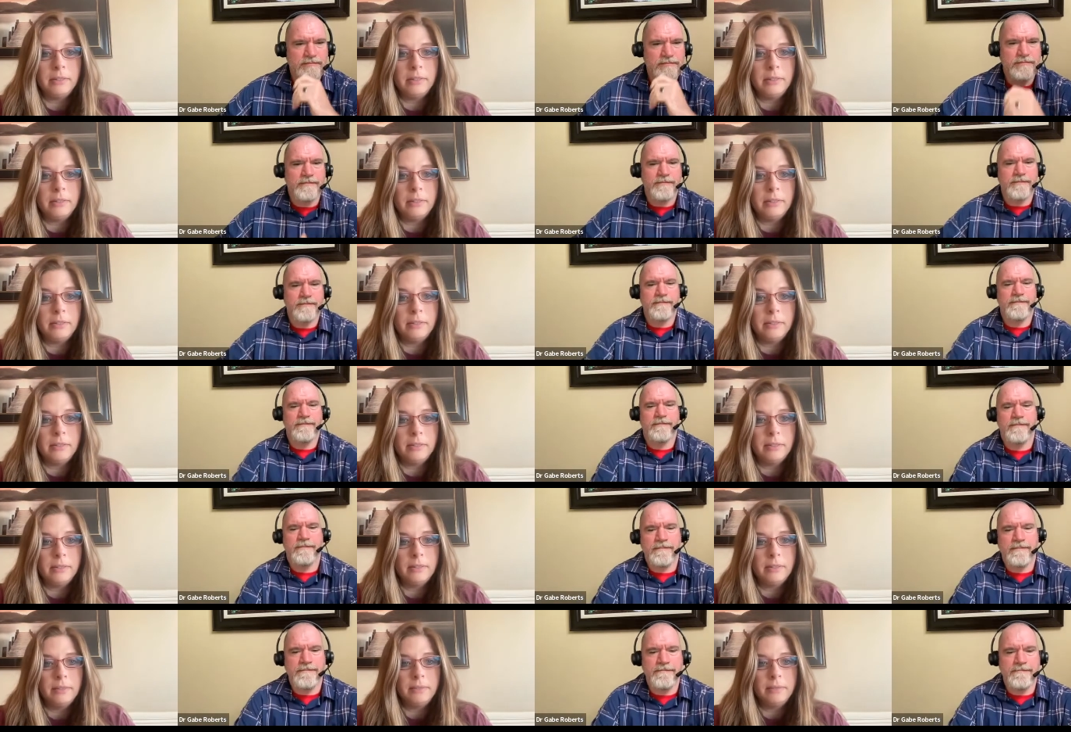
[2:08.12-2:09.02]

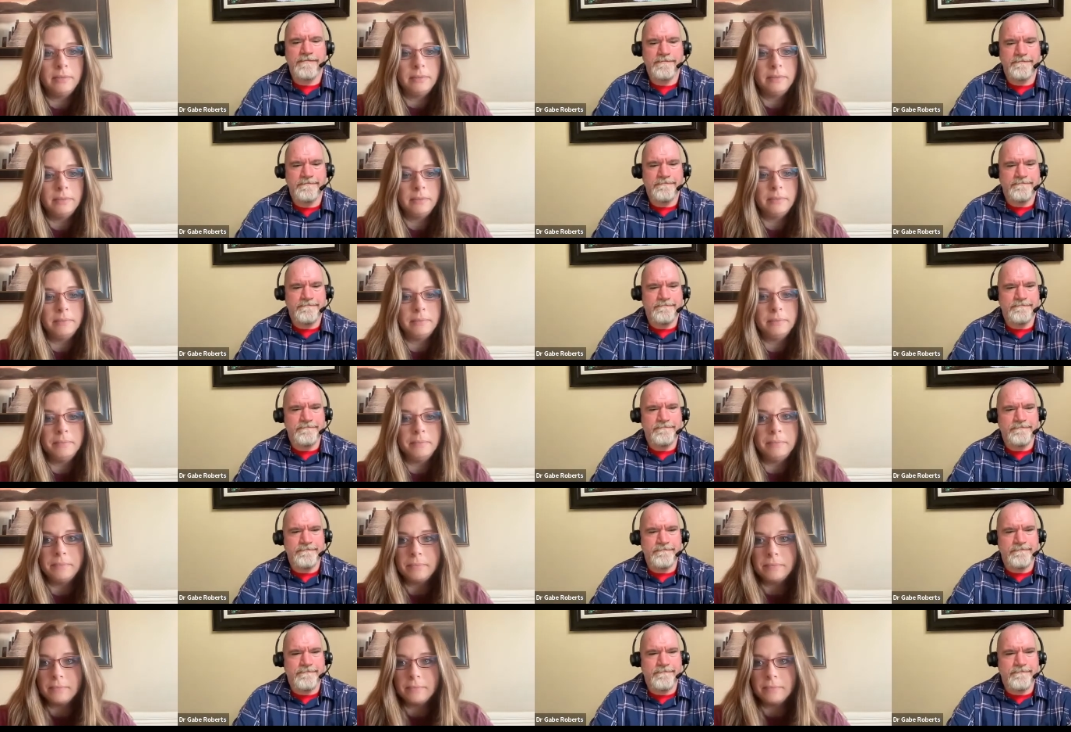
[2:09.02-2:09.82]
No one is speaking in this clip.